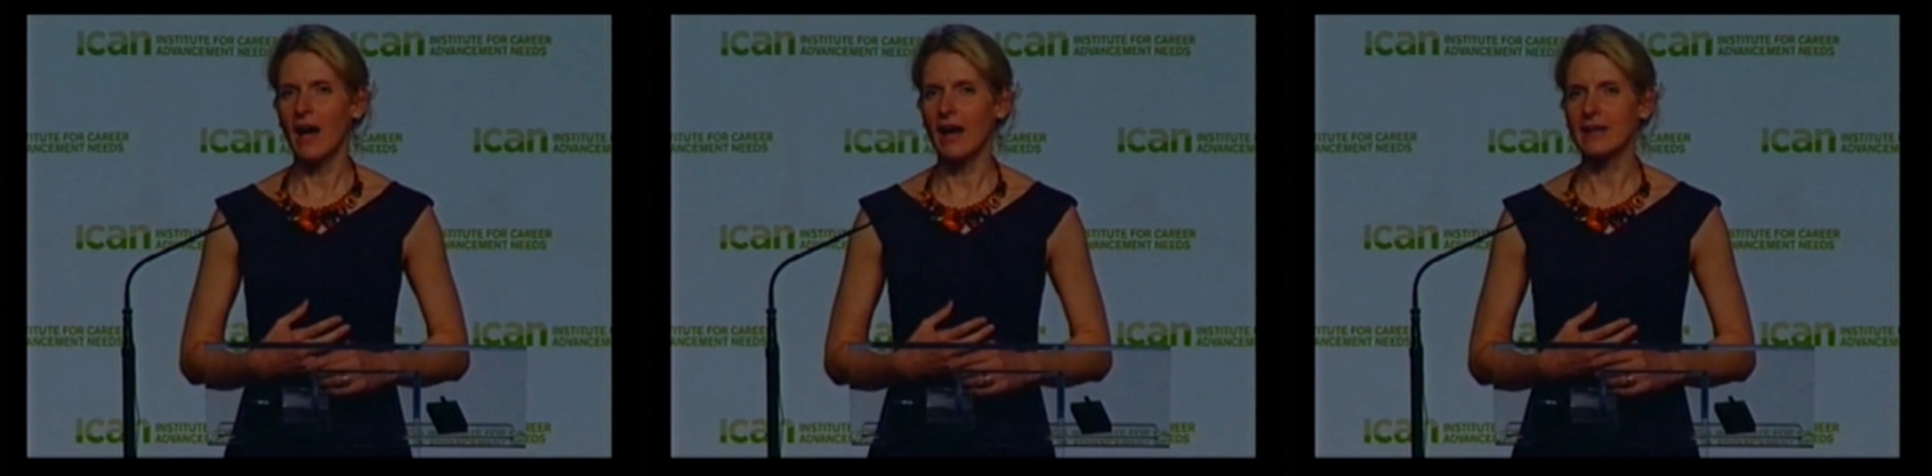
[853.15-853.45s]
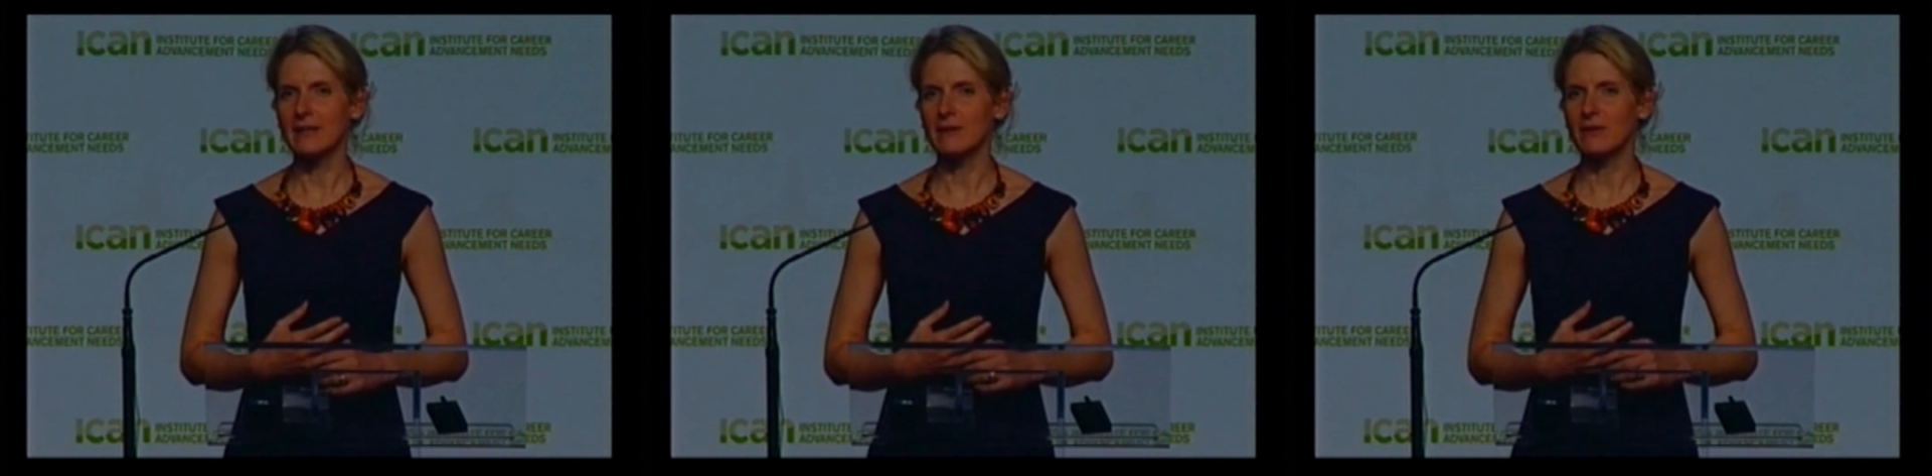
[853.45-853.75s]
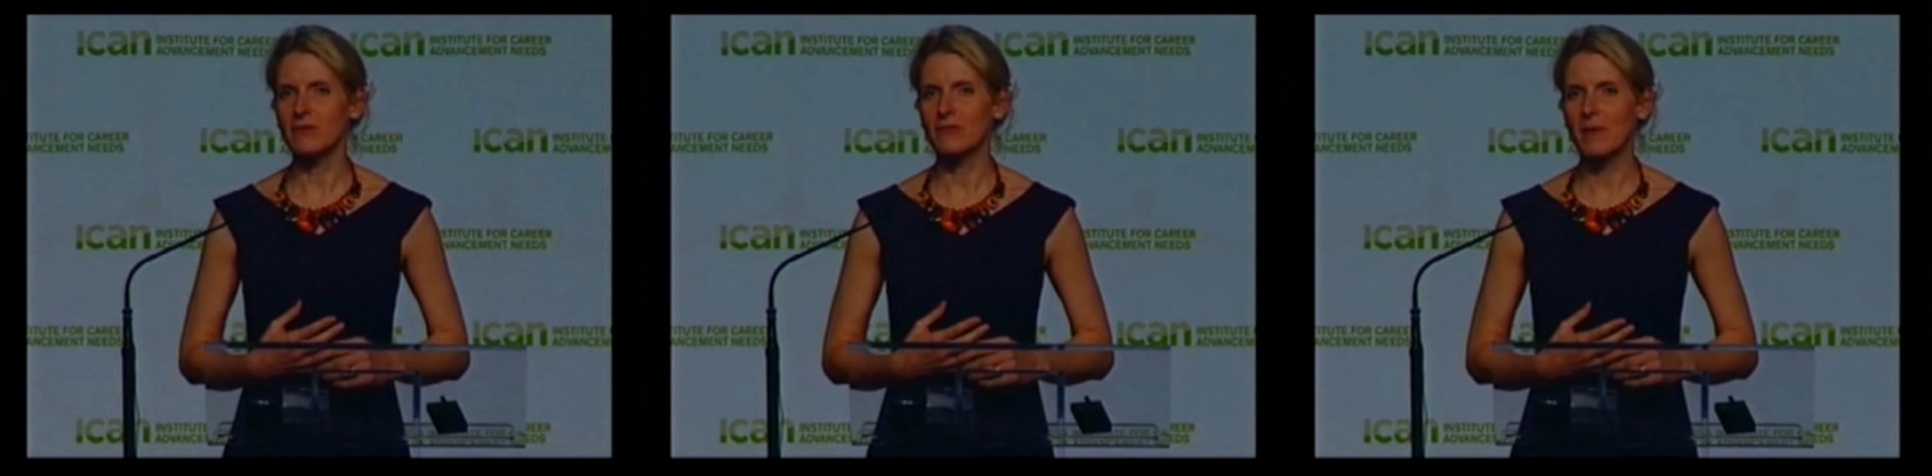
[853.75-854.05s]
I
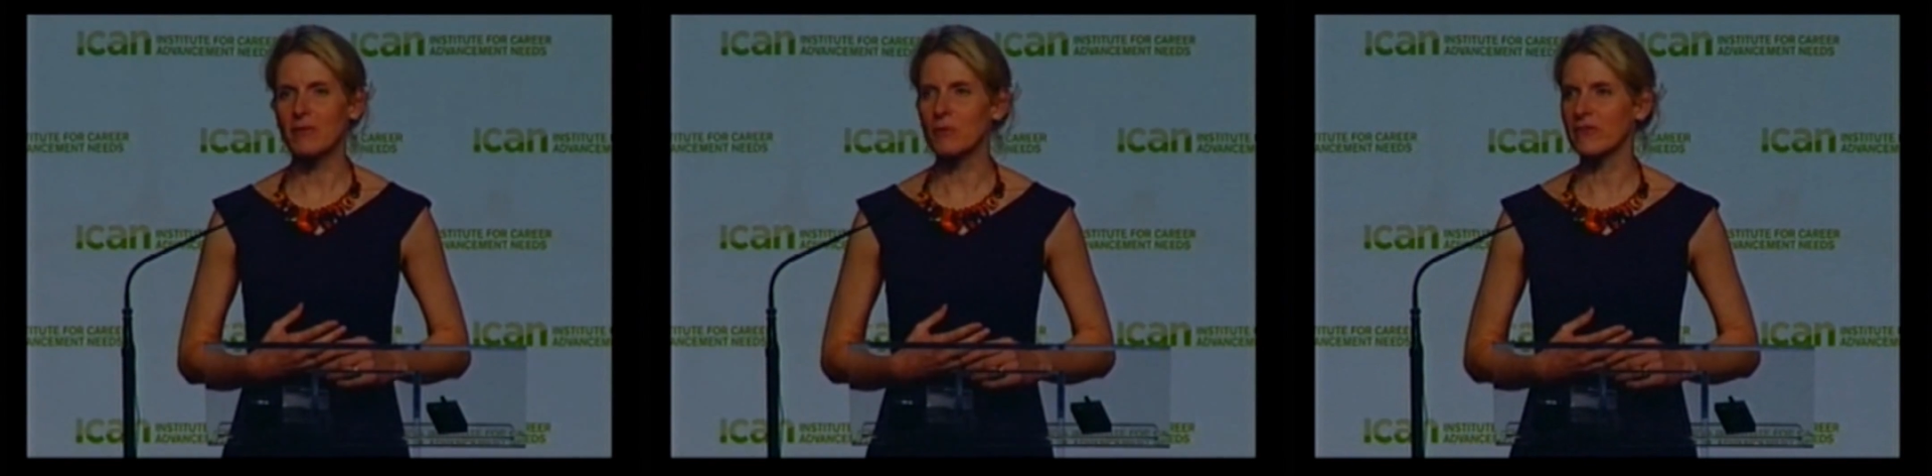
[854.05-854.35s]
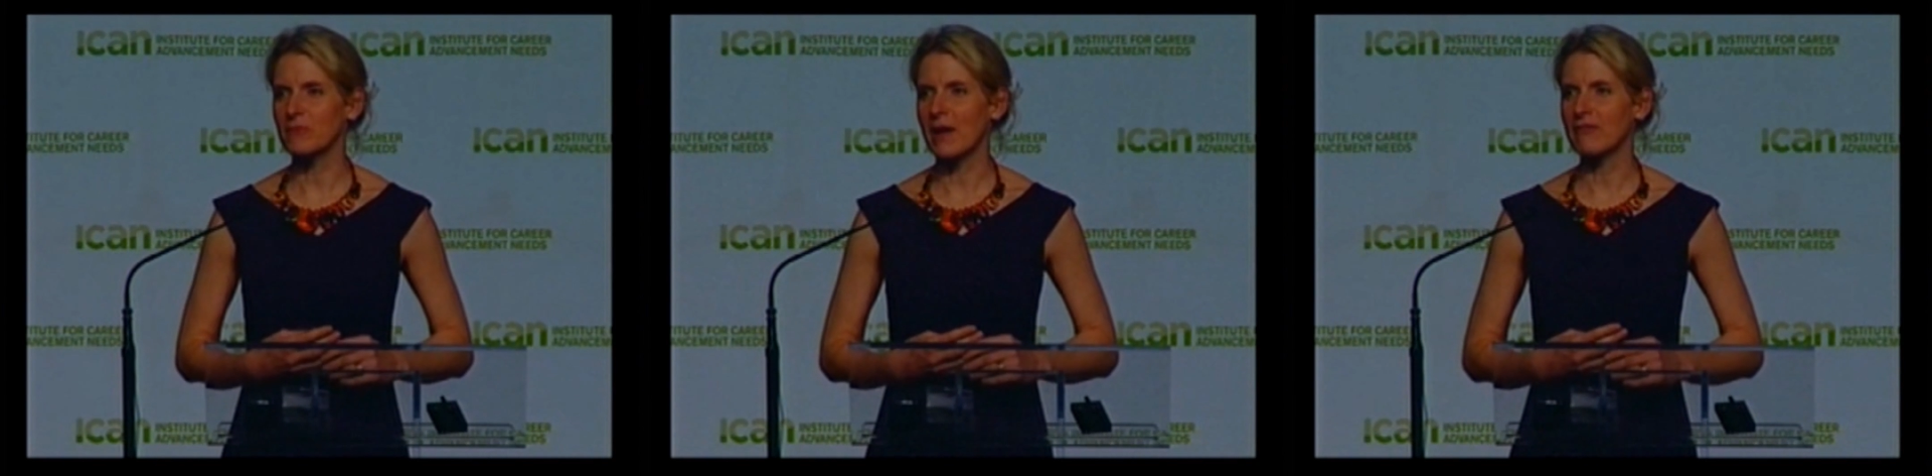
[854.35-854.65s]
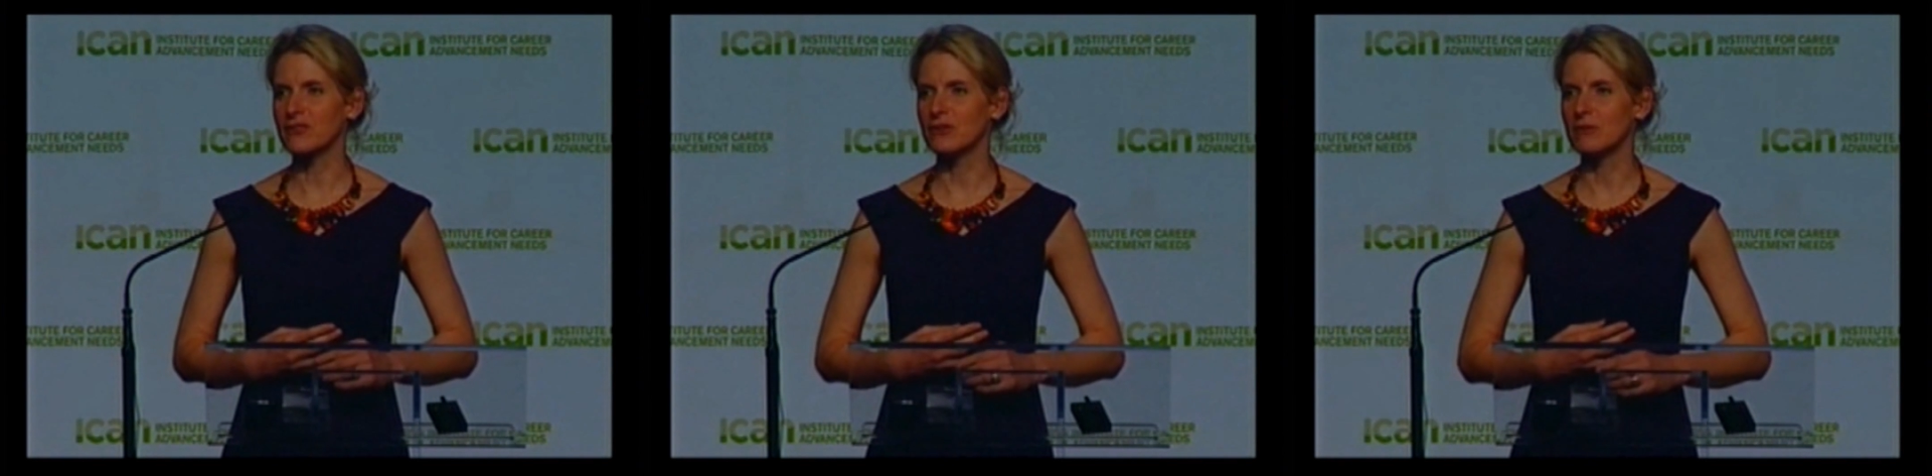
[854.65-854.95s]
spend the rest of my
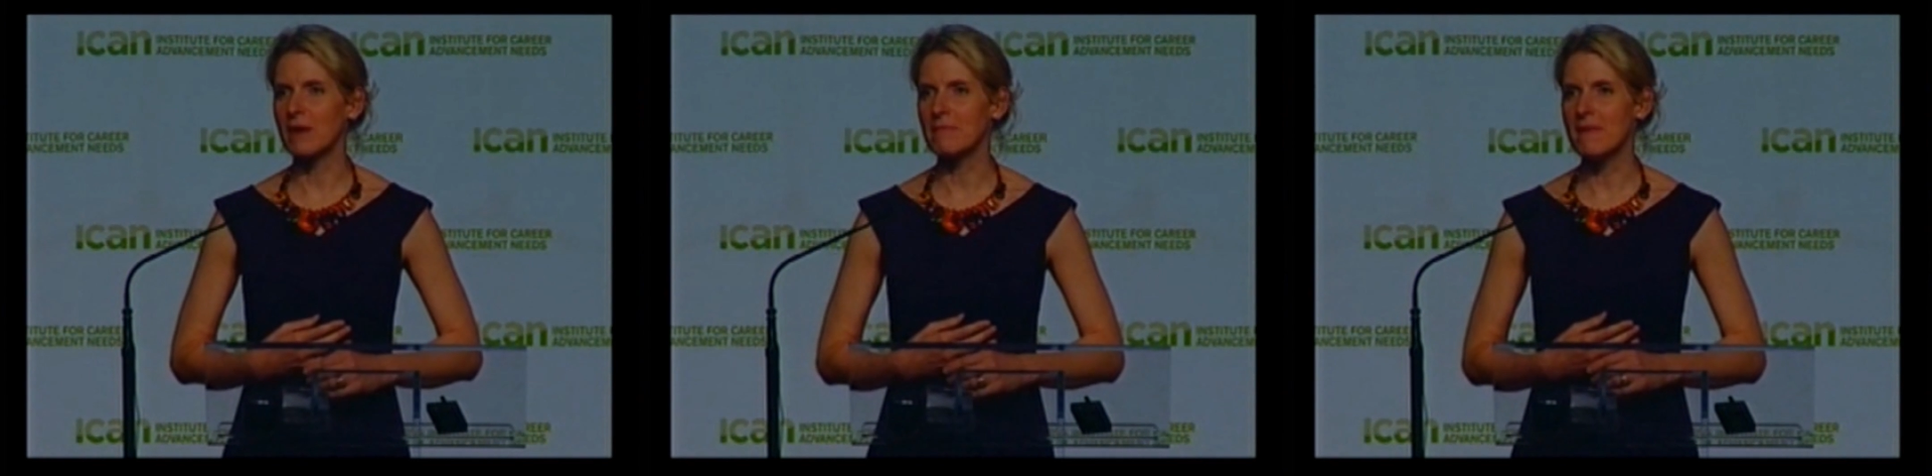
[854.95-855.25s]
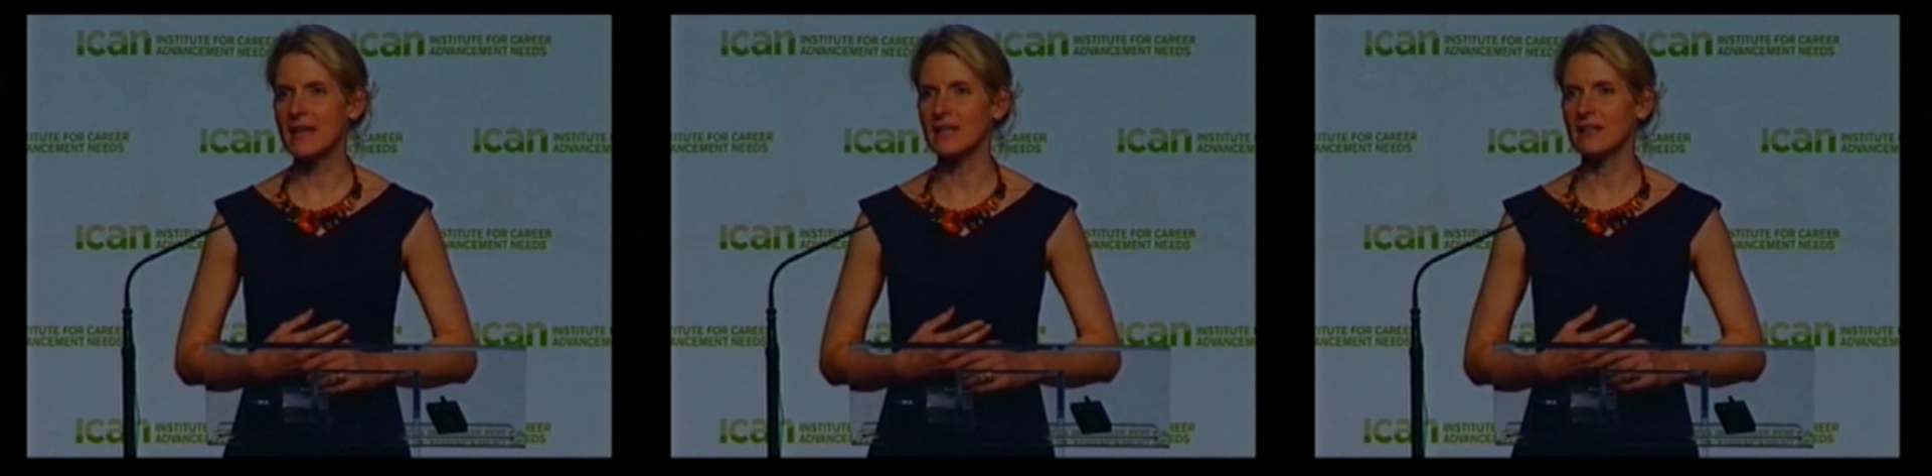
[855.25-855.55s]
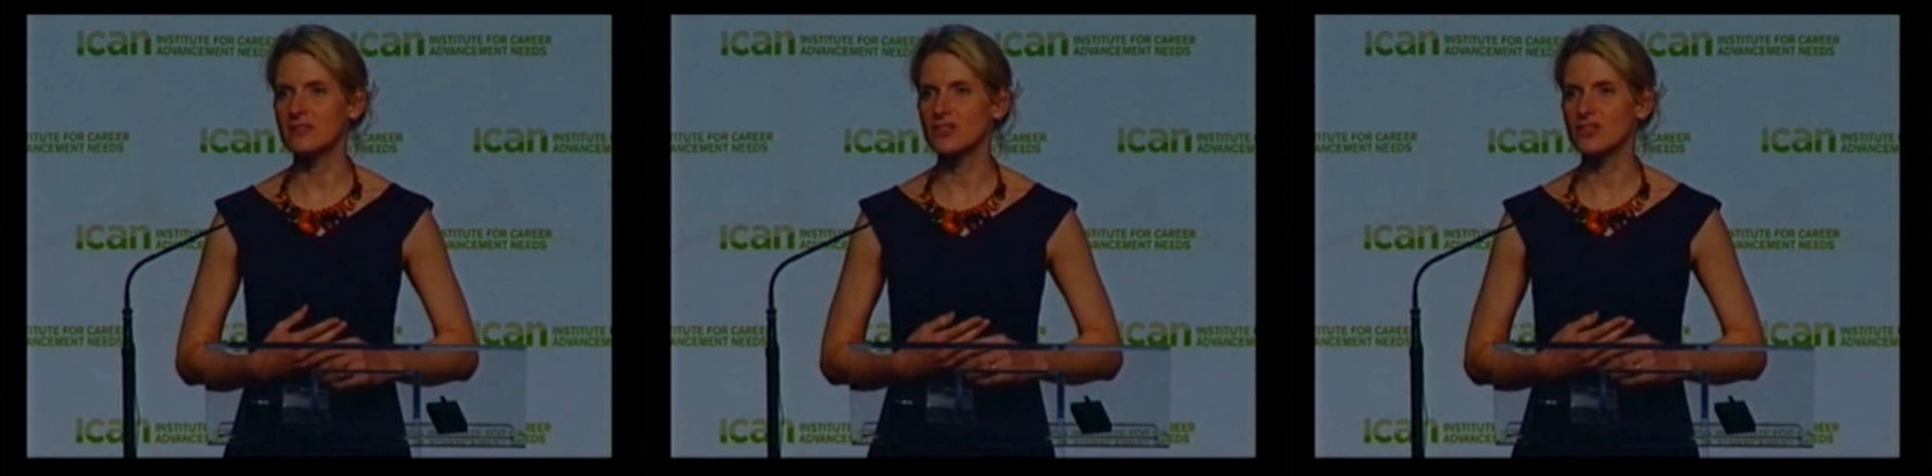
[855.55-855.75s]
afternoon in my many